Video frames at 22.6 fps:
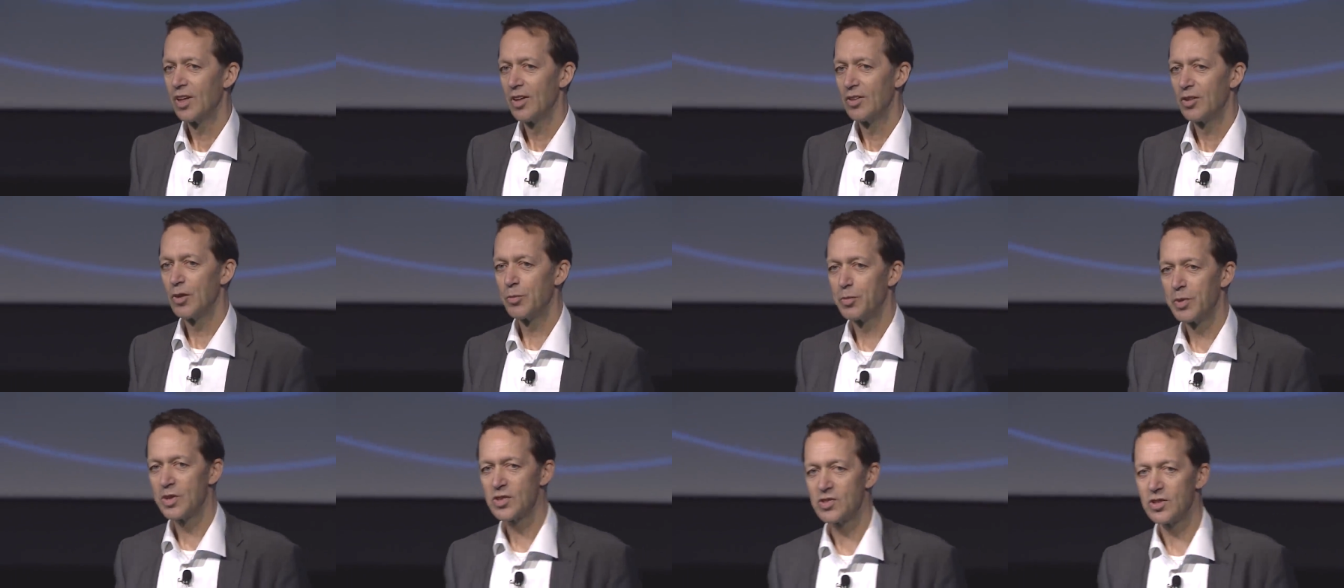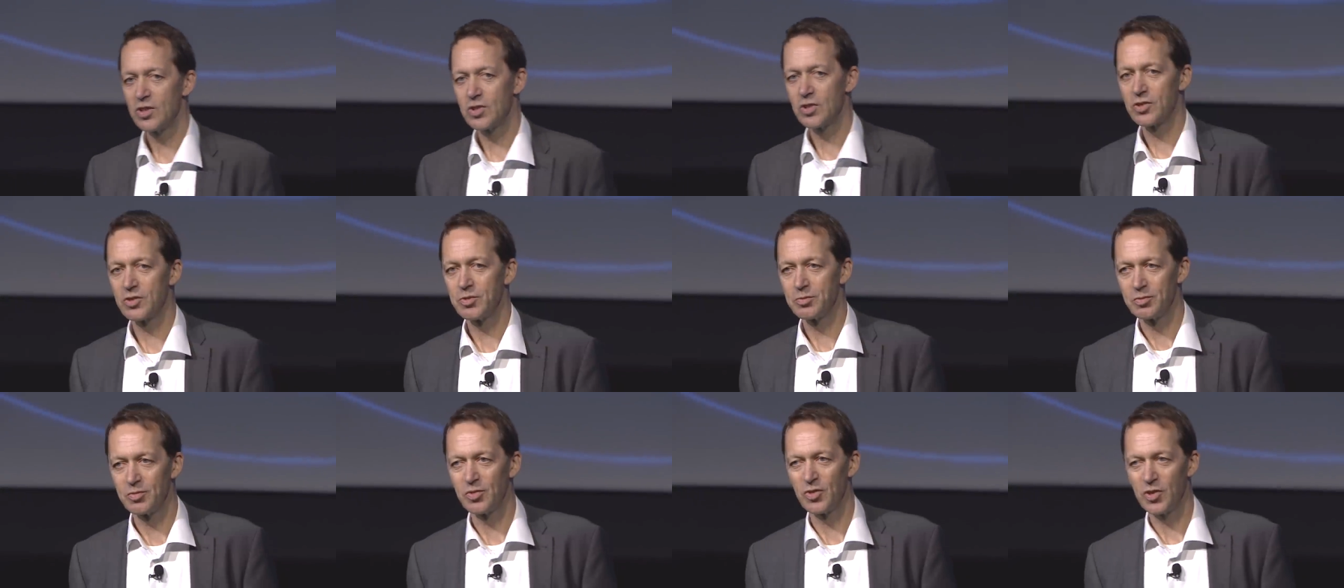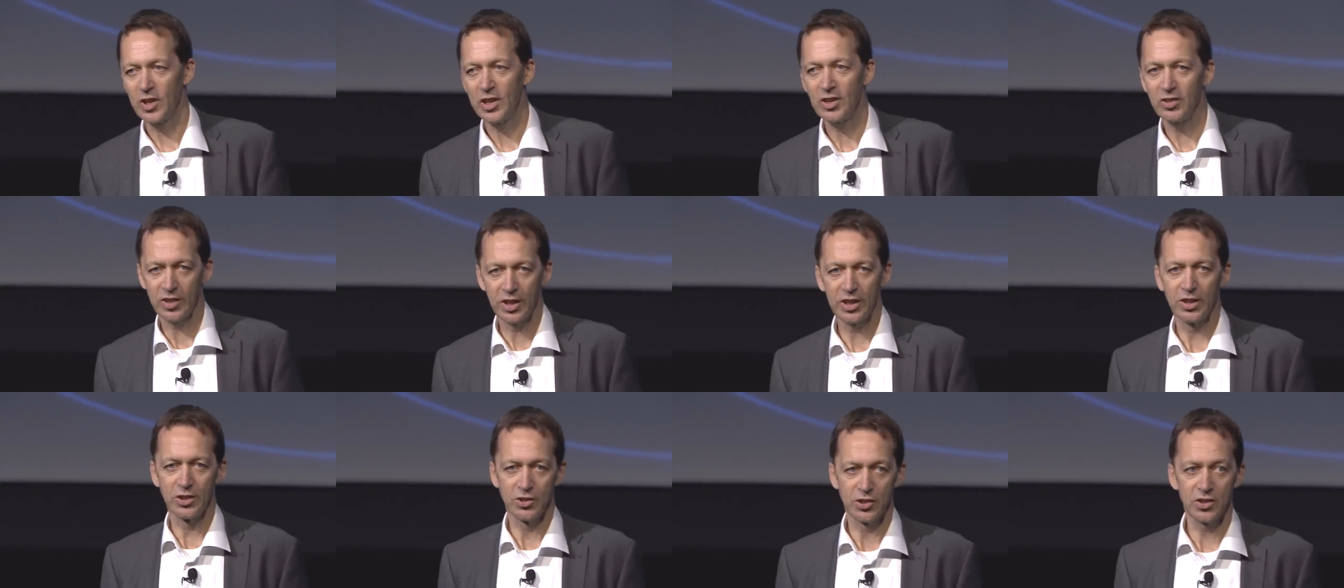the business thinks
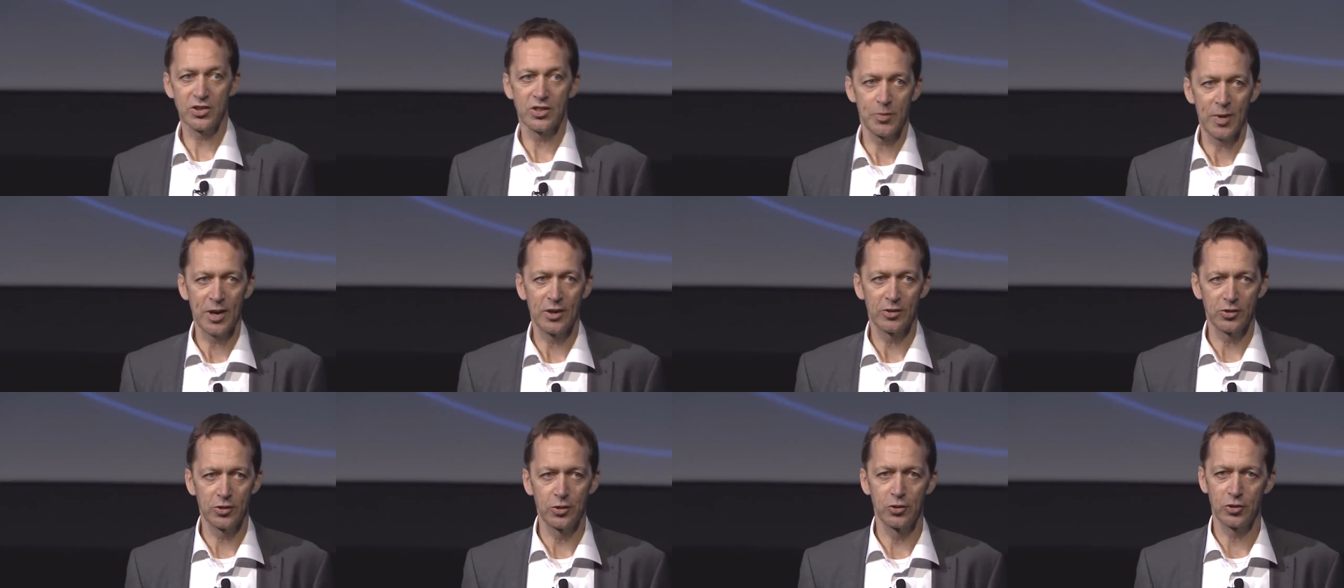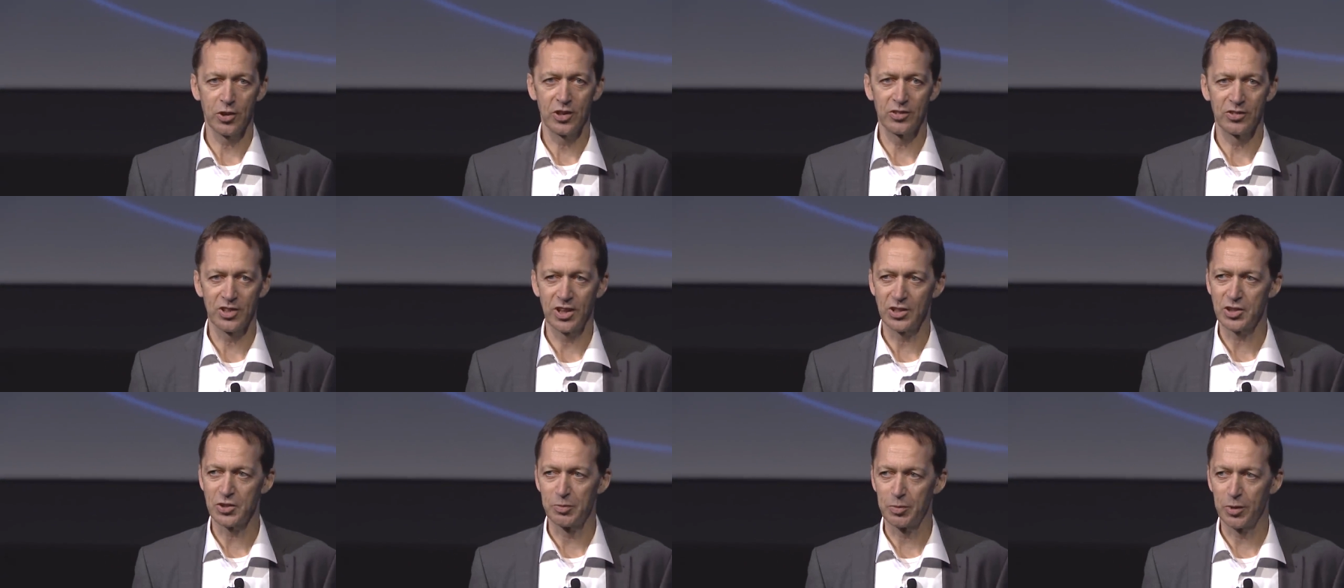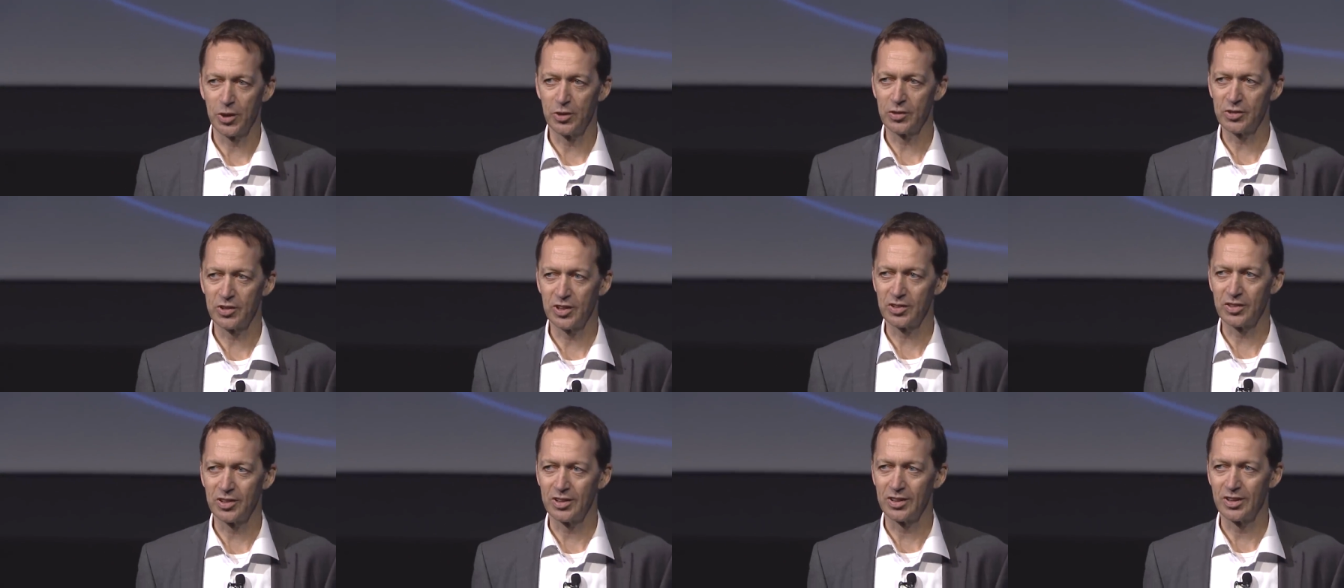I can just about do transaction
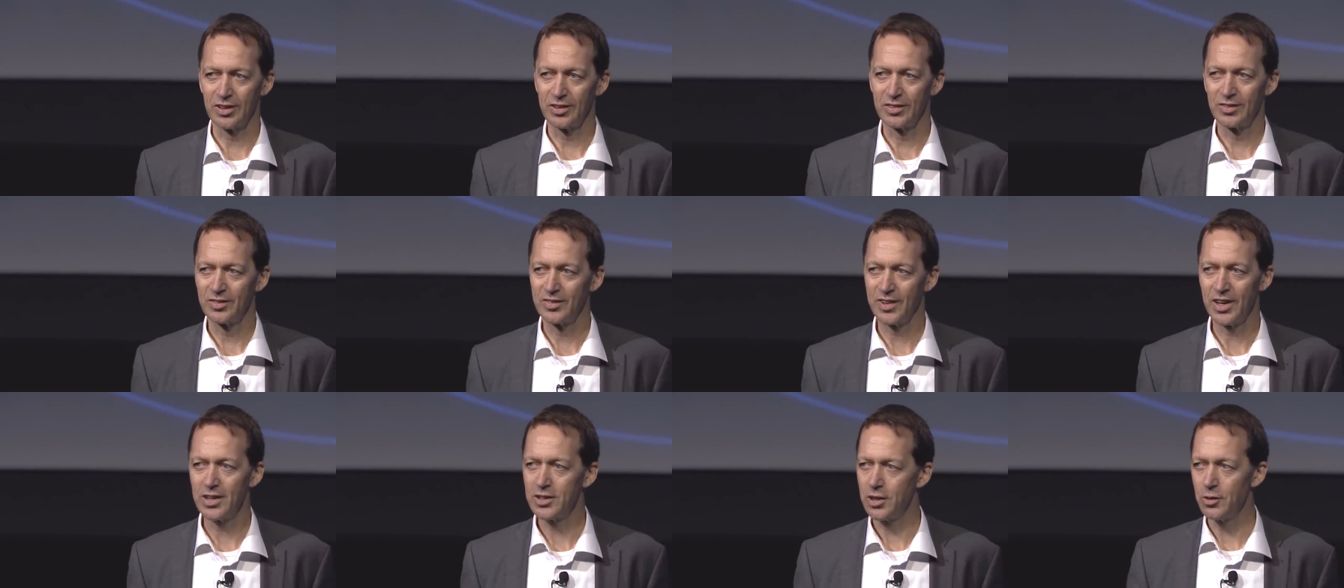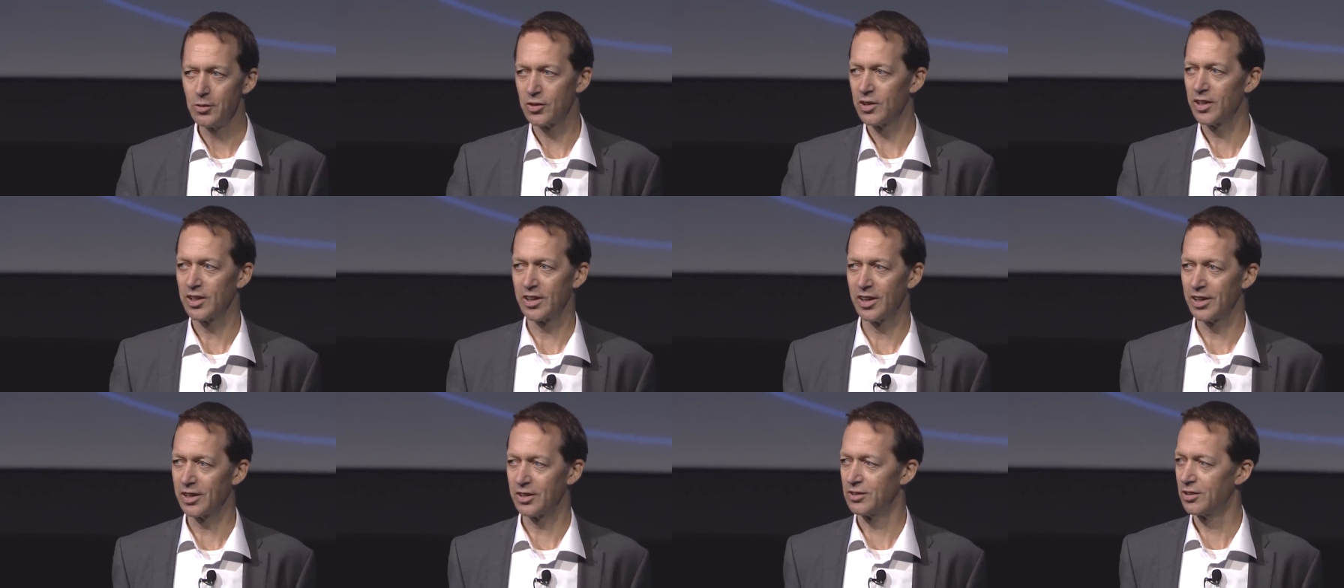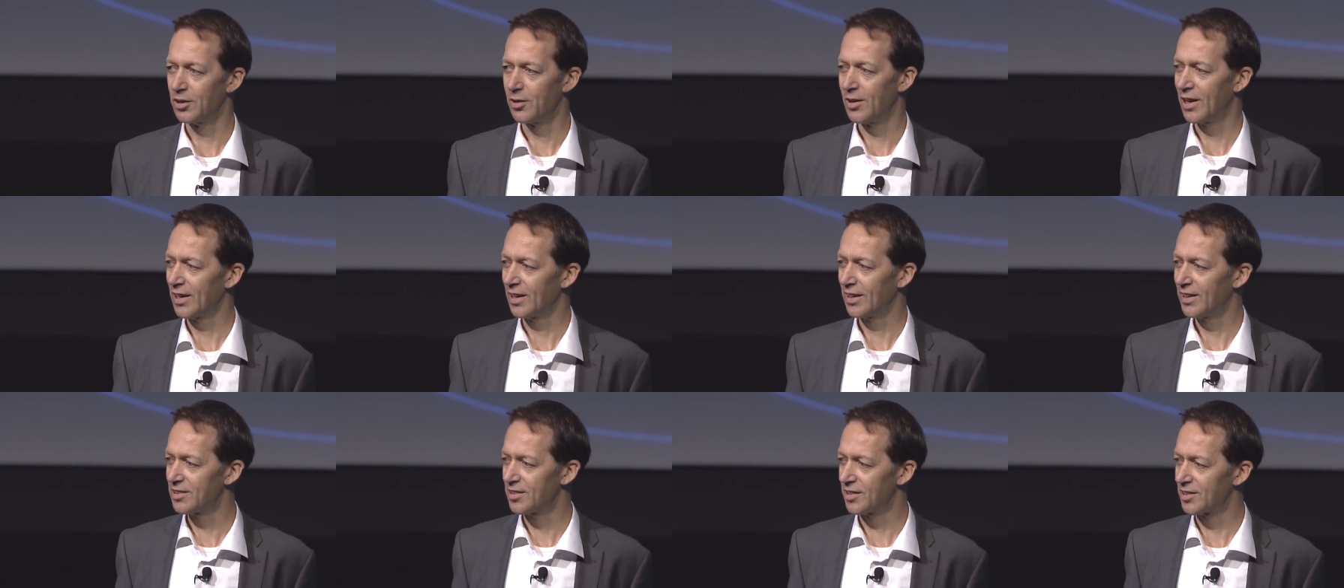processing. They don't think I can do
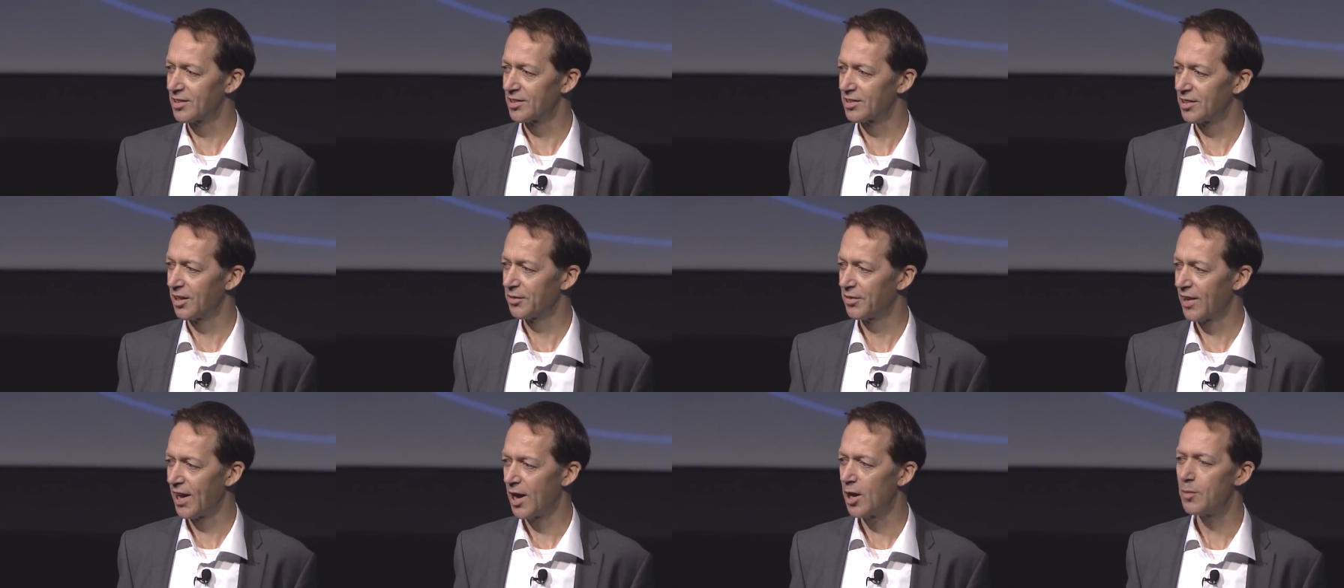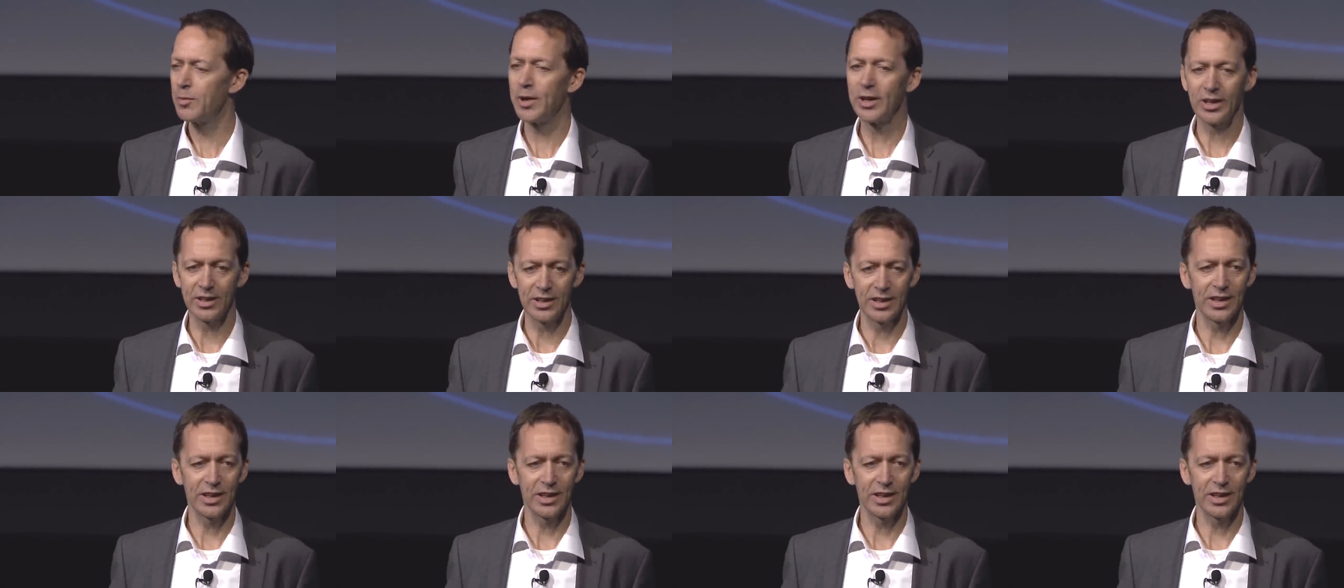analytics stuff. How am I going